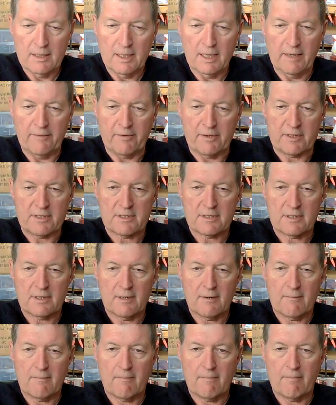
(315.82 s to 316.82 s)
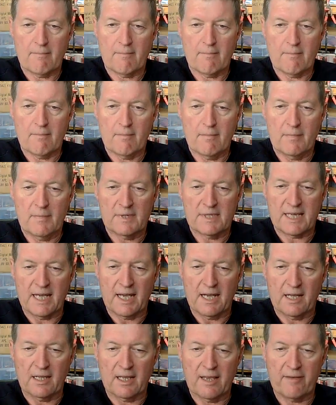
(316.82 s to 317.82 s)
If it's
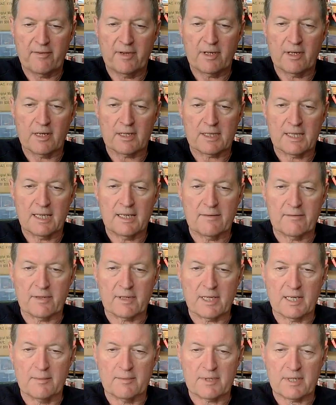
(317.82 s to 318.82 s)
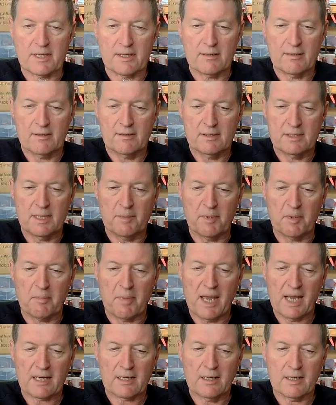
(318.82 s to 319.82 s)
tail heavy like that, if it keeps tipping
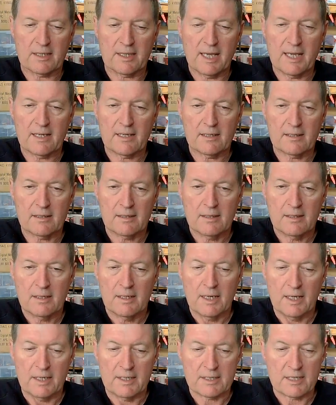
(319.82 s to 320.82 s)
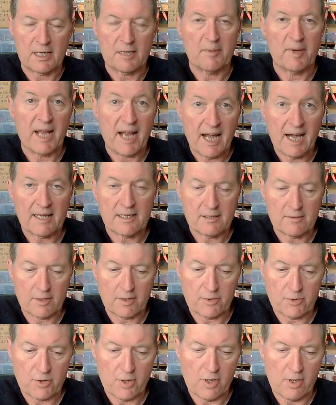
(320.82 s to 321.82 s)
back like that, it's going to be hard to
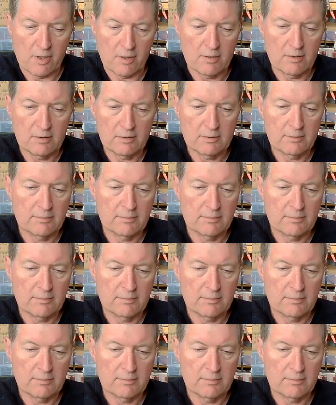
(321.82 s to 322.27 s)
control.